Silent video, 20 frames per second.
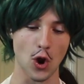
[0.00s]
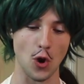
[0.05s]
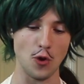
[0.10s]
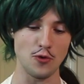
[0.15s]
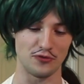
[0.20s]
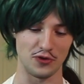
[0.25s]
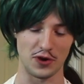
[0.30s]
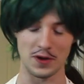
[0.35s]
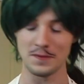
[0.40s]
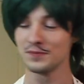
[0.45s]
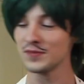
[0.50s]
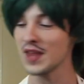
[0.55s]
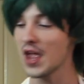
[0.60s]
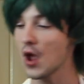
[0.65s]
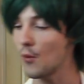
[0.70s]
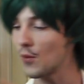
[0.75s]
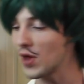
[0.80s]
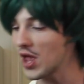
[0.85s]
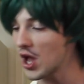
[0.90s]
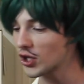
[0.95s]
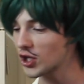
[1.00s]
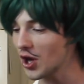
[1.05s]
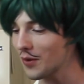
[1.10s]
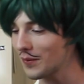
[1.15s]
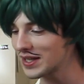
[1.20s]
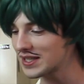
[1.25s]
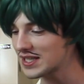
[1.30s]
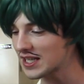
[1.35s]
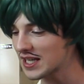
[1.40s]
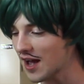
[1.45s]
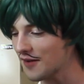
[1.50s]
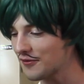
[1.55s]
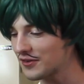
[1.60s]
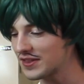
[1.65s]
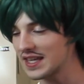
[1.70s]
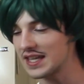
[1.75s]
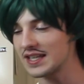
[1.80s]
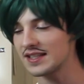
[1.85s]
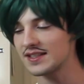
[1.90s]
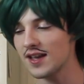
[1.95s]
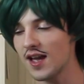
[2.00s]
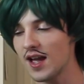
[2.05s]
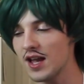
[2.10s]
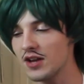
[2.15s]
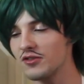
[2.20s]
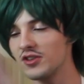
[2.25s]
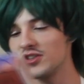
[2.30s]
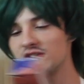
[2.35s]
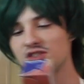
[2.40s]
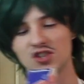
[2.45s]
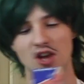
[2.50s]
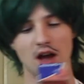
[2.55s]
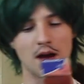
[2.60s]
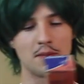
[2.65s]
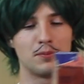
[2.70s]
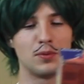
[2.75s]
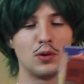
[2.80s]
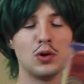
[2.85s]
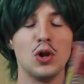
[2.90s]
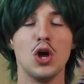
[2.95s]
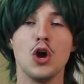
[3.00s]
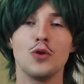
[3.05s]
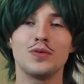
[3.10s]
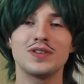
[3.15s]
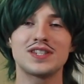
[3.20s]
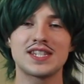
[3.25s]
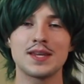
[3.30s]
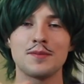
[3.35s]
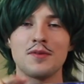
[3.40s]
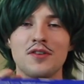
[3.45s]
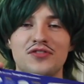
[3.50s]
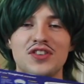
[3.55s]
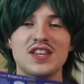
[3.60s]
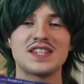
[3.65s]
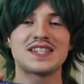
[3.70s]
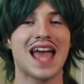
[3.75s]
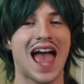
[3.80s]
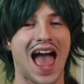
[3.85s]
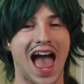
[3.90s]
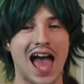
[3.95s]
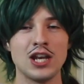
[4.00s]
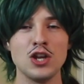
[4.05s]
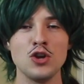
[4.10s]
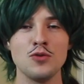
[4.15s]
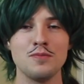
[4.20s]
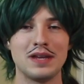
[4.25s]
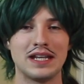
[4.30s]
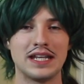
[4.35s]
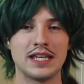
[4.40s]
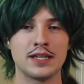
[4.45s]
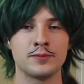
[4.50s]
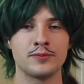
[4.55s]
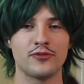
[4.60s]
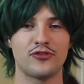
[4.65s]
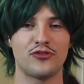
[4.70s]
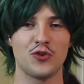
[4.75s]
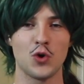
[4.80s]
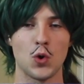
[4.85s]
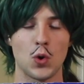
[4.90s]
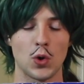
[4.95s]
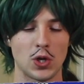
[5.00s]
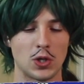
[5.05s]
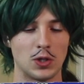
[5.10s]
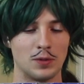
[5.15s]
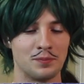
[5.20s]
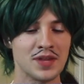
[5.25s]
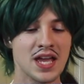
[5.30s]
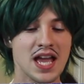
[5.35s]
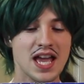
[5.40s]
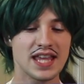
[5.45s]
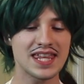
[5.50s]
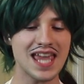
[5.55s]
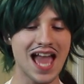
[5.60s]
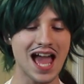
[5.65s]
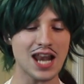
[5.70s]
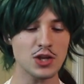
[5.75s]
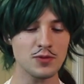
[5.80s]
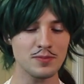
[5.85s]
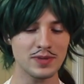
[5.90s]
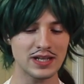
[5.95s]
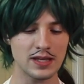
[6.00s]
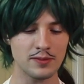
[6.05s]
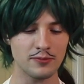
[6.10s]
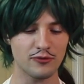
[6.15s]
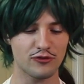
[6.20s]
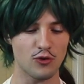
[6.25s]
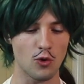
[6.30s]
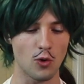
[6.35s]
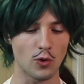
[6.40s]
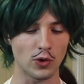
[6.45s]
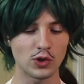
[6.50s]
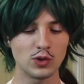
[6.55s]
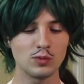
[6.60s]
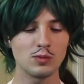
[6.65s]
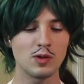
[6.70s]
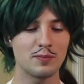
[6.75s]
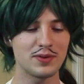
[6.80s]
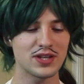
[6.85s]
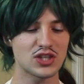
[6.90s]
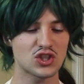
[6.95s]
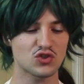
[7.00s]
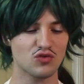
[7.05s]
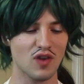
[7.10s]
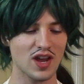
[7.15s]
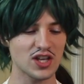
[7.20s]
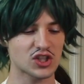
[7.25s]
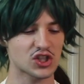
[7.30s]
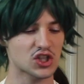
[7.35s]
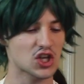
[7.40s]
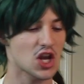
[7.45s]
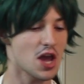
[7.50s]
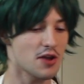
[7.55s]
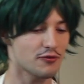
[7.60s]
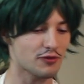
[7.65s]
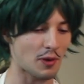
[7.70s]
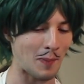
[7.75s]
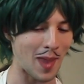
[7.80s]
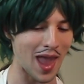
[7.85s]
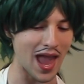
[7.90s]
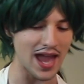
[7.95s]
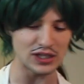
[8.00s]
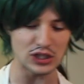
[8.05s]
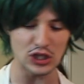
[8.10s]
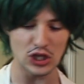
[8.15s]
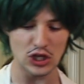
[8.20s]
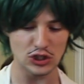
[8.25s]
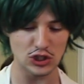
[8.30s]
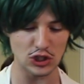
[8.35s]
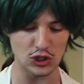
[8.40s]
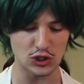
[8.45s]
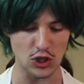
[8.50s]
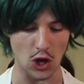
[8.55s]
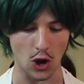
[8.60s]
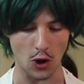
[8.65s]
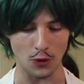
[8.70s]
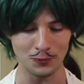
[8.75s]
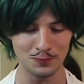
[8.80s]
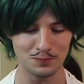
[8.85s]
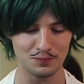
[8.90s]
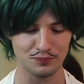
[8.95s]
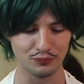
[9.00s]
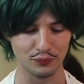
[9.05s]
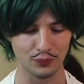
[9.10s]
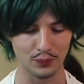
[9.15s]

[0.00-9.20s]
over, we are going to cover the entire ensemble with some of this aluminium foil. The aluminium foil will be stretched from head to toe.